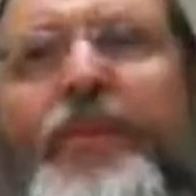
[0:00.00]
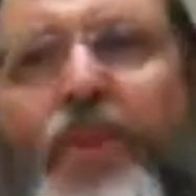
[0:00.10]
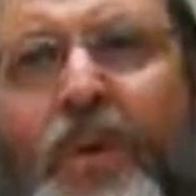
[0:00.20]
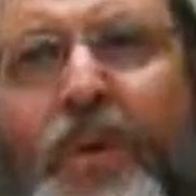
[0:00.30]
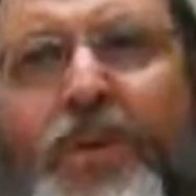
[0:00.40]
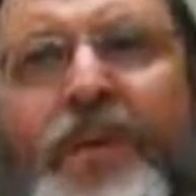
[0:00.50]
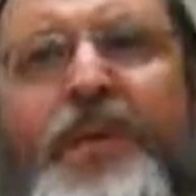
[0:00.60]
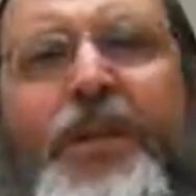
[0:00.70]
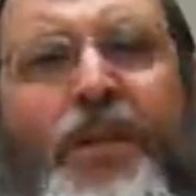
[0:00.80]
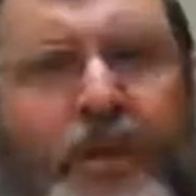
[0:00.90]
where a person
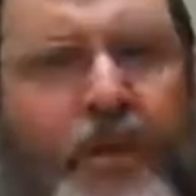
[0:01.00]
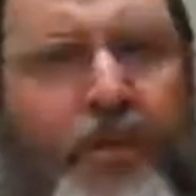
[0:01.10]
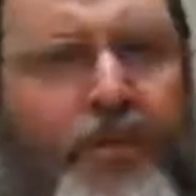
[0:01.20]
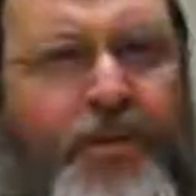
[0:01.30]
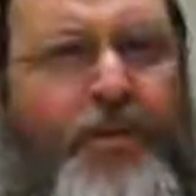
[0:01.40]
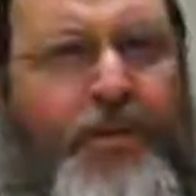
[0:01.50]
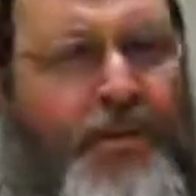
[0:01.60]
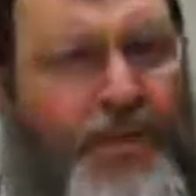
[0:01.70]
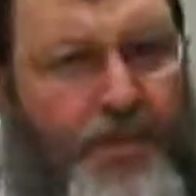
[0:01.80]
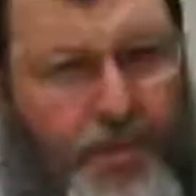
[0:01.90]
has incredible
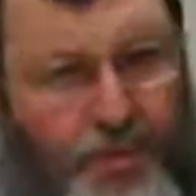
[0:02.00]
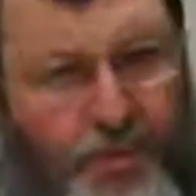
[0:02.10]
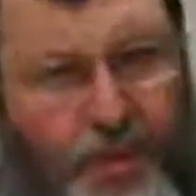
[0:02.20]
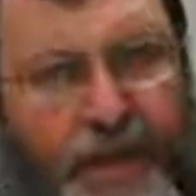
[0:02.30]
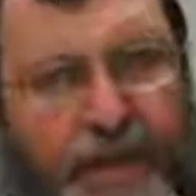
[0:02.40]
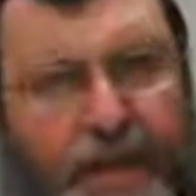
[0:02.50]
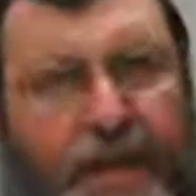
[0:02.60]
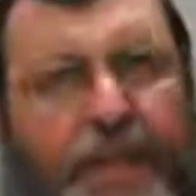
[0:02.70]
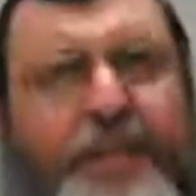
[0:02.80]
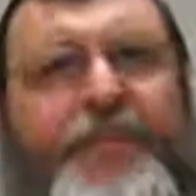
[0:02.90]
opportunities to a. Uh,